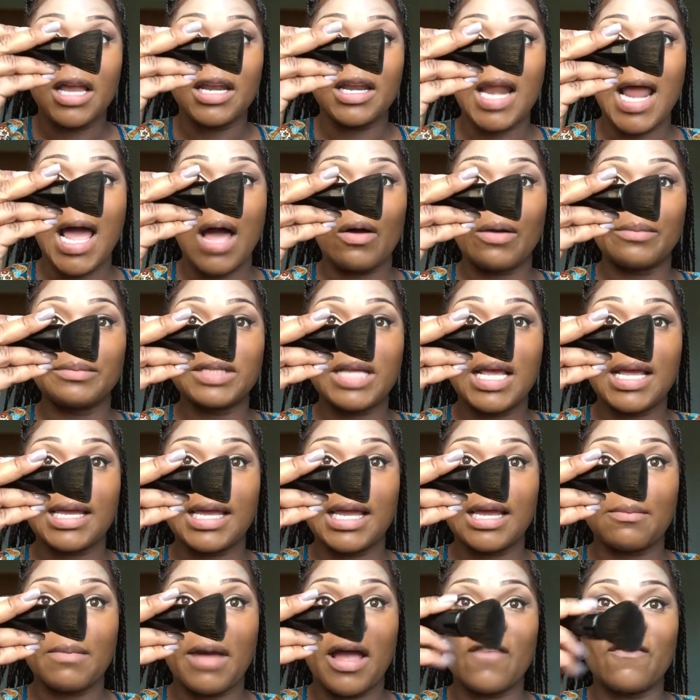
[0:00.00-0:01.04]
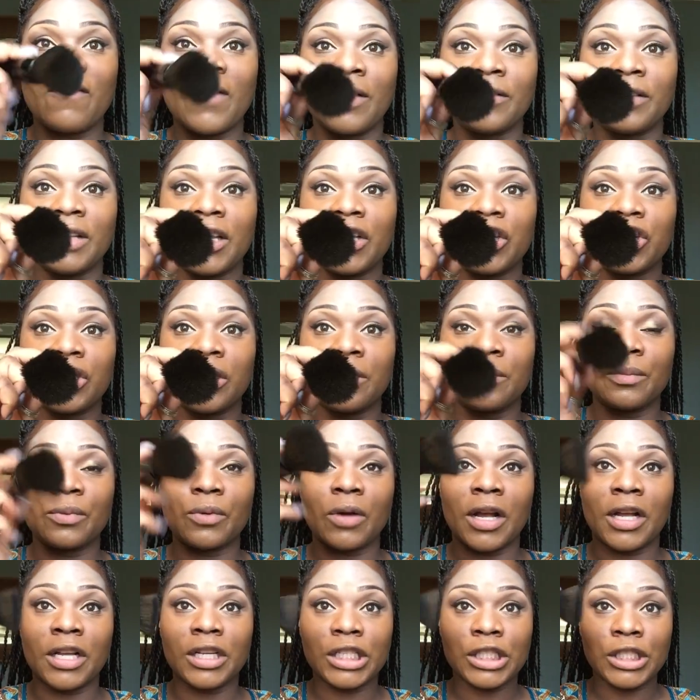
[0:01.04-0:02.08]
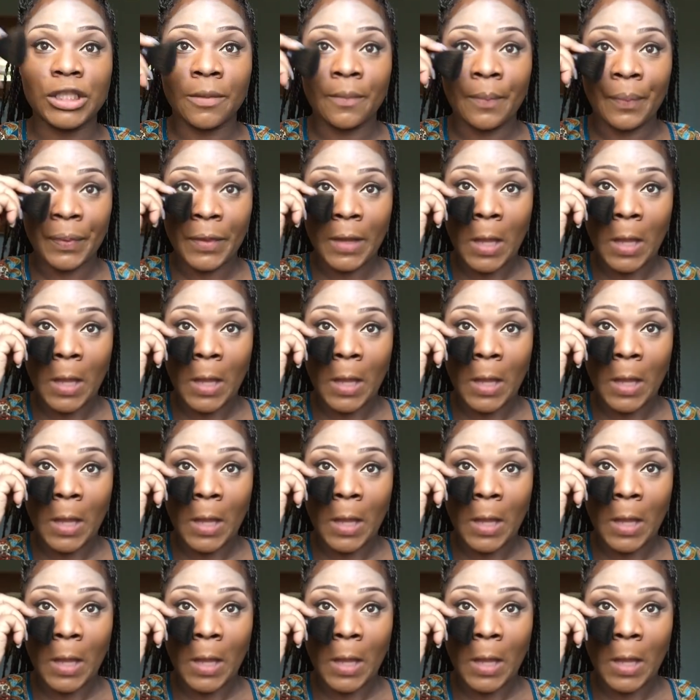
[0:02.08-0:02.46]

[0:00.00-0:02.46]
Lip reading: Now I'm taking my foundation brush